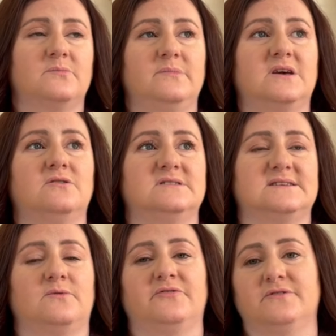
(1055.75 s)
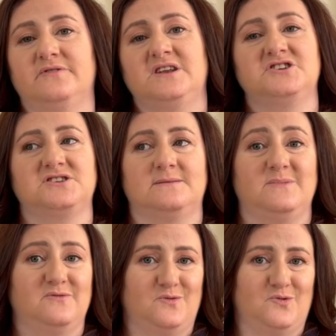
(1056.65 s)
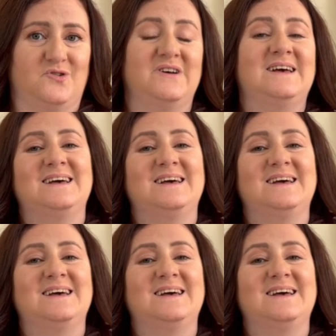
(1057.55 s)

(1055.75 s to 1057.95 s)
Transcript: because I want to finish it before